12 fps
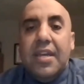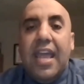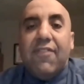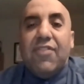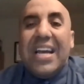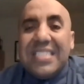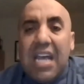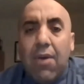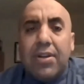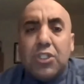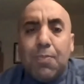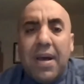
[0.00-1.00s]
If that's how
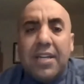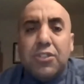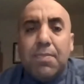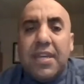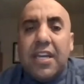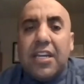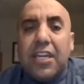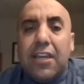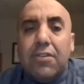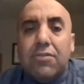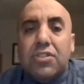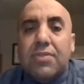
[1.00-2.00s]
I respond to being
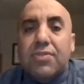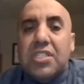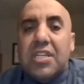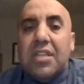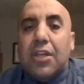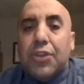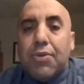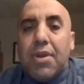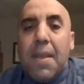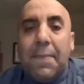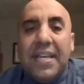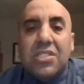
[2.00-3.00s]
accused of stealing three
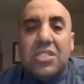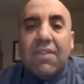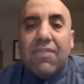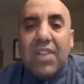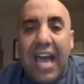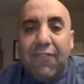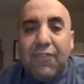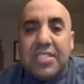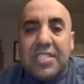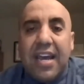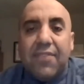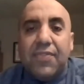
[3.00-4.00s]
pieces of Laffy
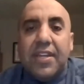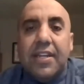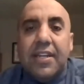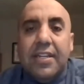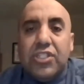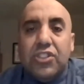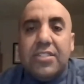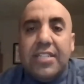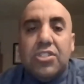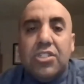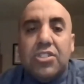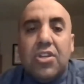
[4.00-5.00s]
Taffy,
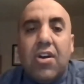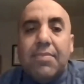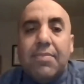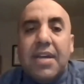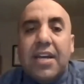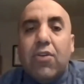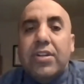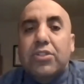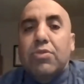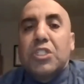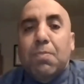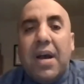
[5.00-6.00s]
chances are I'm not going to
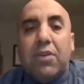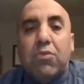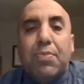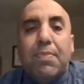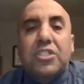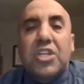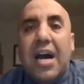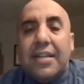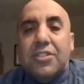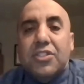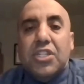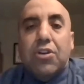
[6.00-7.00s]
respond with much
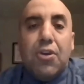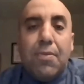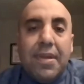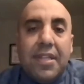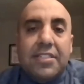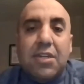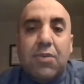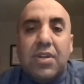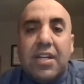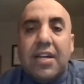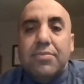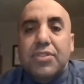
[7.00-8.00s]
honesty or humility when
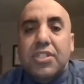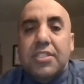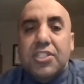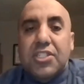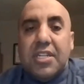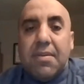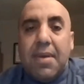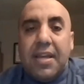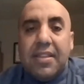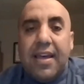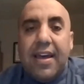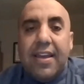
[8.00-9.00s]
it comes to the sin of my
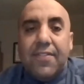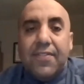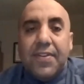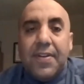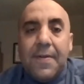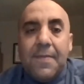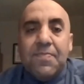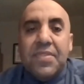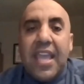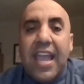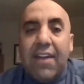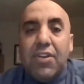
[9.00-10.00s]
life.
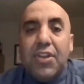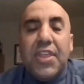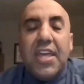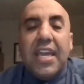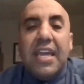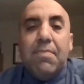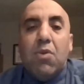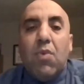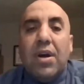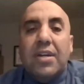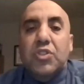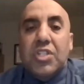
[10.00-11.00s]
Everything in me
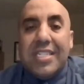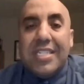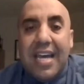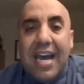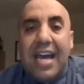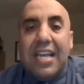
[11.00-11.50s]
wants to deny,